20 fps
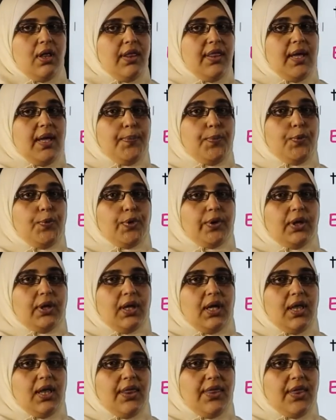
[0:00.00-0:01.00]
the book,
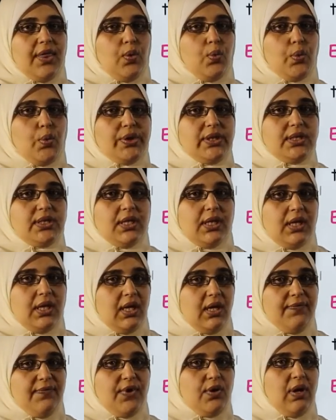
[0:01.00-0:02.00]
the wood.
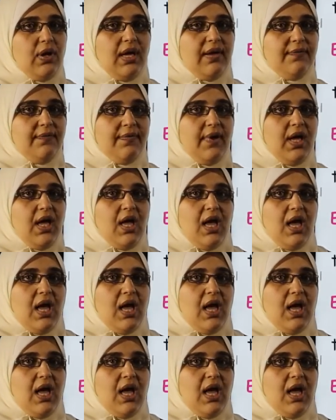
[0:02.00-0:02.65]
If you have,